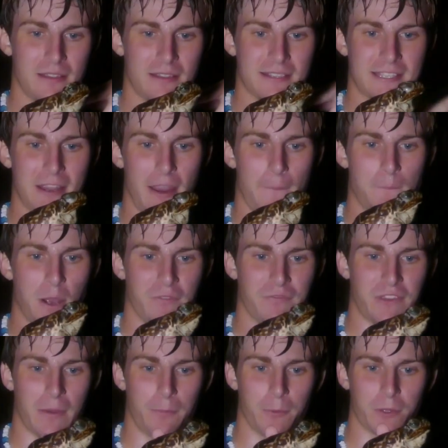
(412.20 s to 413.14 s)
See, it
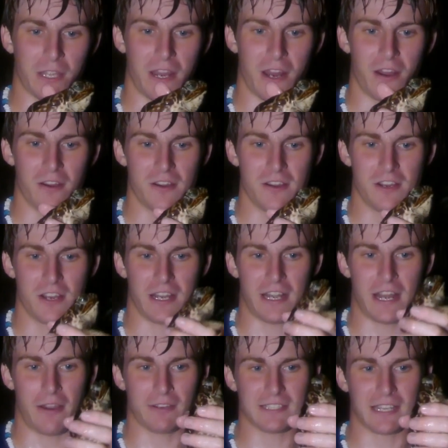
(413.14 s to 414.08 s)
puffed up with there,
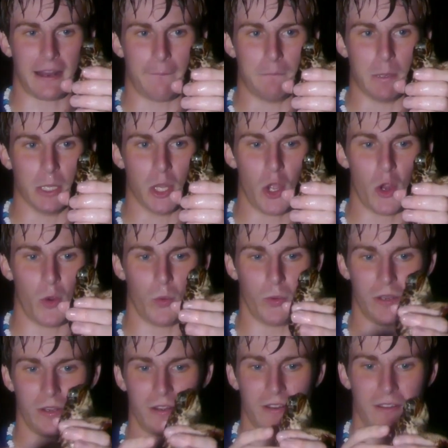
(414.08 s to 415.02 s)
and now he's like a balloon.
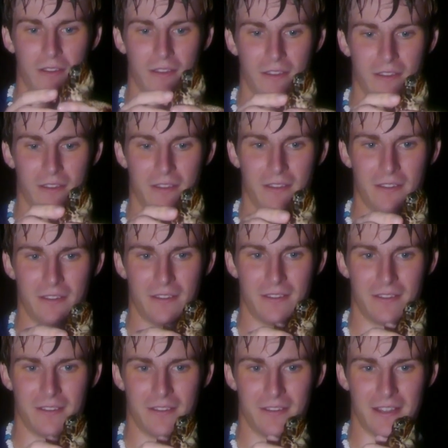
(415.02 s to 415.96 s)

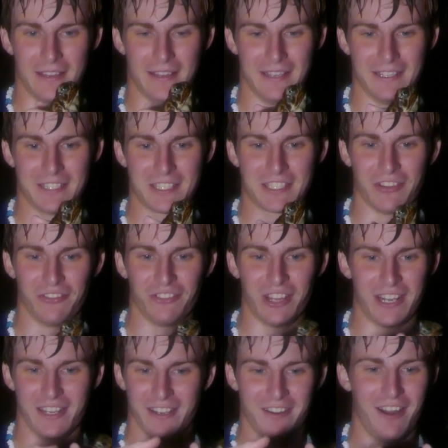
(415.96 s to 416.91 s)
And then he just deflated,